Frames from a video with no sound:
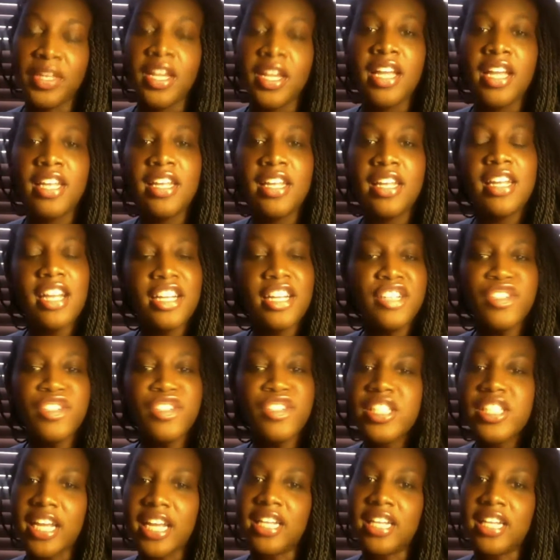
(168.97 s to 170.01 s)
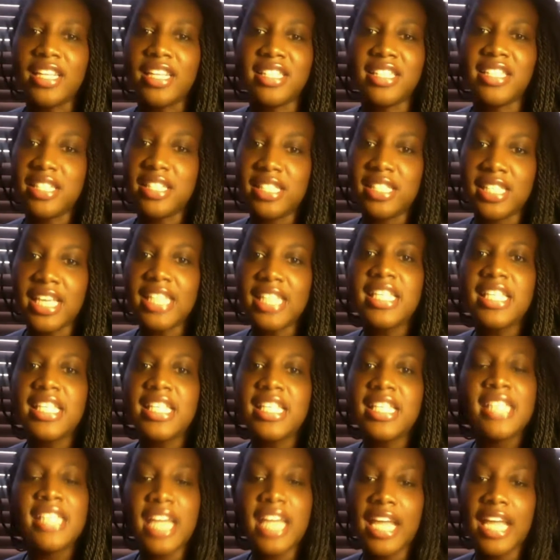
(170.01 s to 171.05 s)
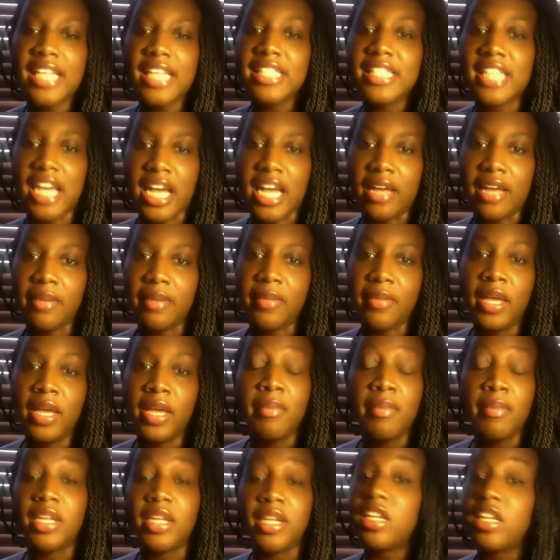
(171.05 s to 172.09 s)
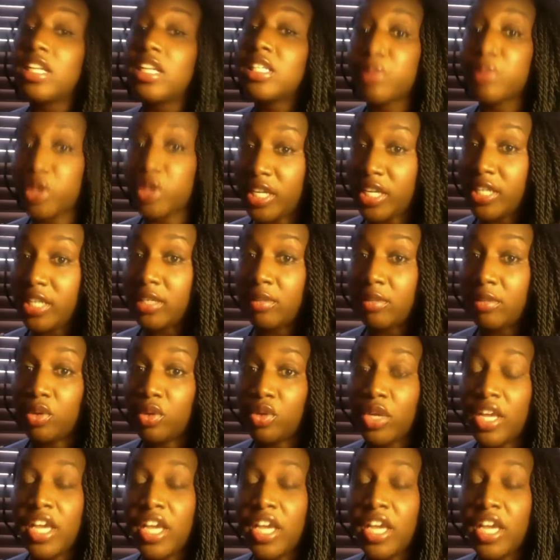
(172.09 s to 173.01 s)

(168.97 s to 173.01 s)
And then understand that success takes time, but it is predictable.